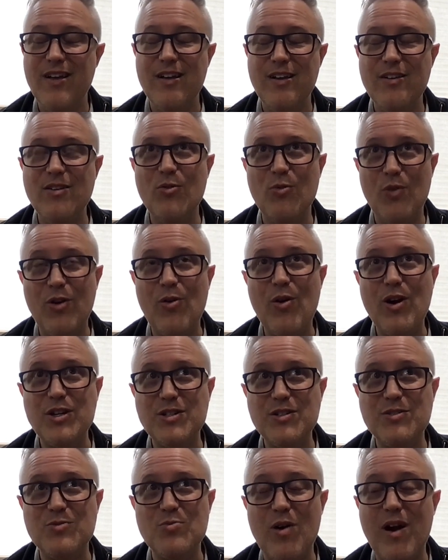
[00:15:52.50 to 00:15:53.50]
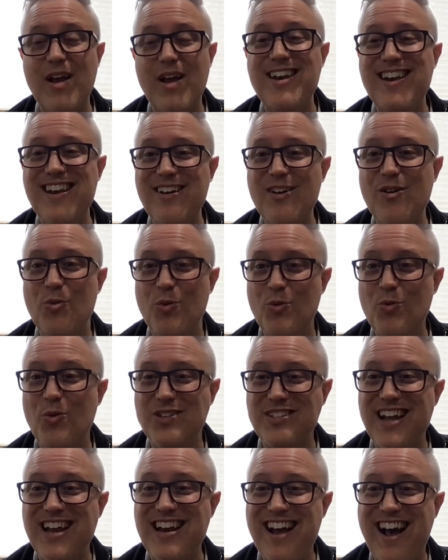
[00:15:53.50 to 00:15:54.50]
what questions were I was
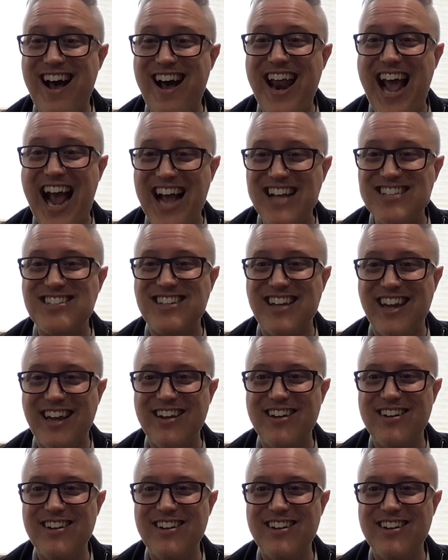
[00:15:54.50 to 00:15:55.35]
I not asking